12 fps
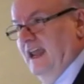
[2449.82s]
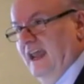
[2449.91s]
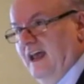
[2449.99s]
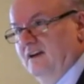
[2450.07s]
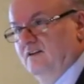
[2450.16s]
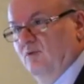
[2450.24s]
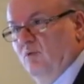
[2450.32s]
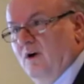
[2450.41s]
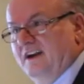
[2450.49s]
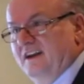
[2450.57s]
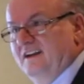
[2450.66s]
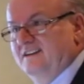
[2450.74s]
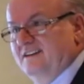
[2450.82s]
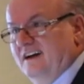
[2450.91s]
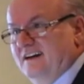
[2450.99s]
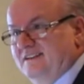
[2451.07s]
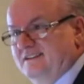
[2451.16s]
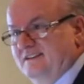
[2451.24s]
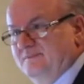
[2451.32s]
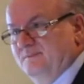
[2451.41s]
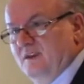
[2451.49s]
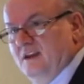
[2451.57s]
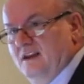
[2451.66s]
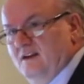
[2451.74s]
and what it does.
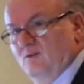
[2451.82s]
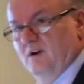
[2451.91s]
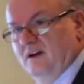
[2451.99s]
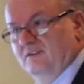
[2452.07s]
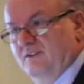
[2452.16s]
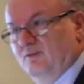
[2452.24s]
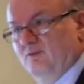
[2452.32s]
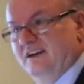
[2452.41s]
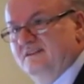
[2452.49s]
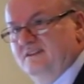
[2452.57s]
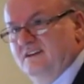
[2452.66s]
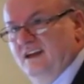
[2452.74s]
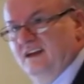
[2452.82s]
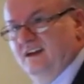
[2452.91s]
Well, the reason